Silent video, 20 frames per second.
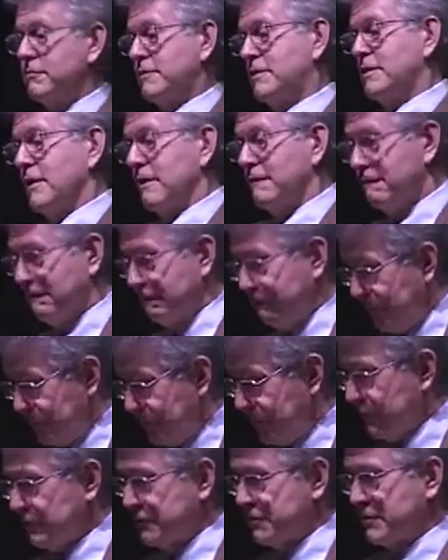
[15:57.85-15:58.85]

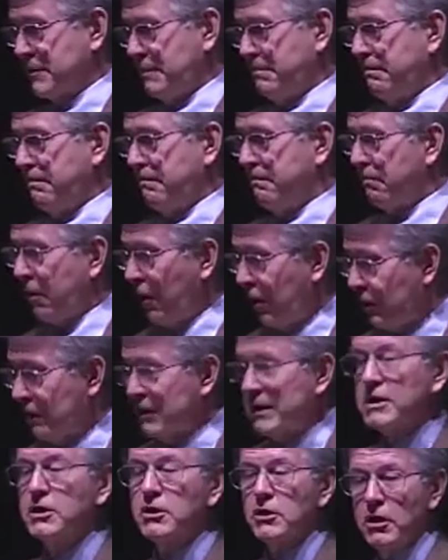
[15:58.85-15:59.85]
diverse, a
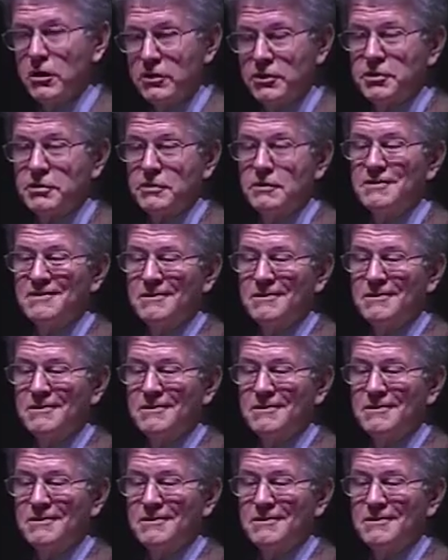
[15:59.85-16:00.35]
polyglot